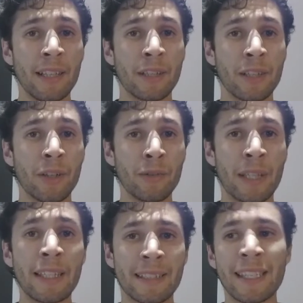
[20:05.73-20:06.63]
You know,
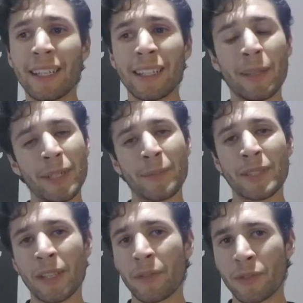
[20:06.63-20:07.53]
he didn't limit
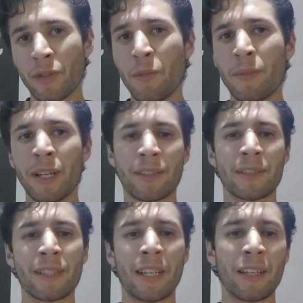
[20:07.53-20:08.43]
himself so much
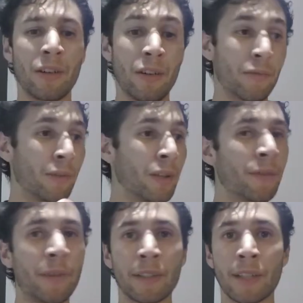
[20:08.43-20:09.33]
as saying, oh, well,
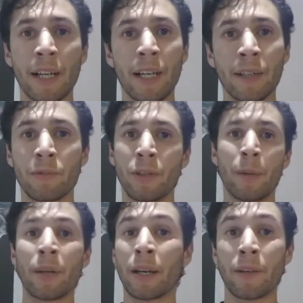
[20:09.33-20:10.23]
if I die, well,
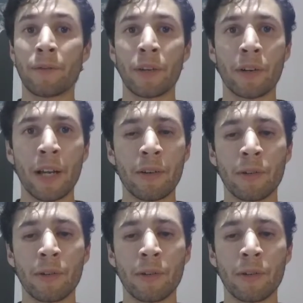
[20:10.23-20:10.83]
I'm not going to figure it out.